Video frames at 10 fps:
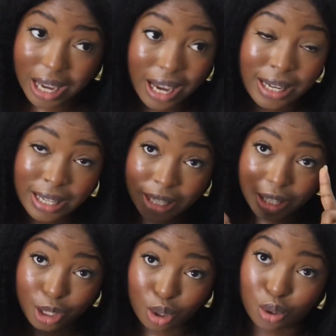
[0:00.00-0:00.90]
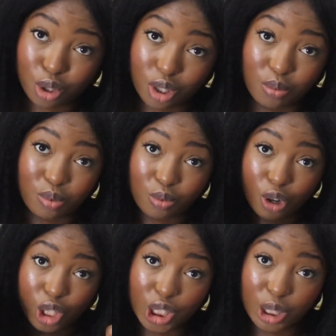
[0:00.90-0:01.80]
Any relationship,
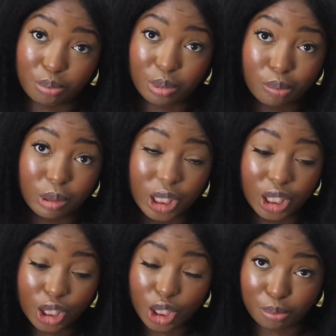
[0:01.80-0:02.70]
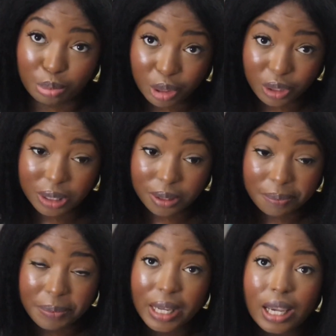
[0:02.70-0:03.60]
workship, pickingship,
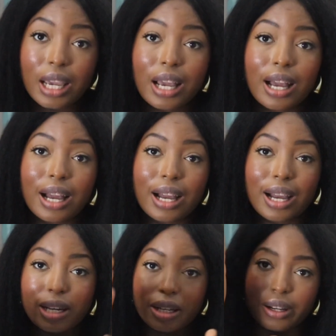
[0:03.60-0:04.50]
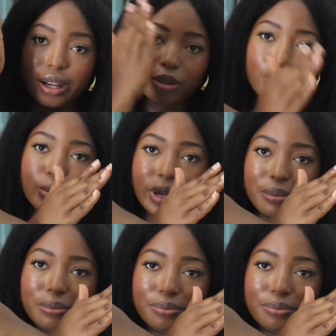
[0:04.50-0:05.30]
I dey cancel am.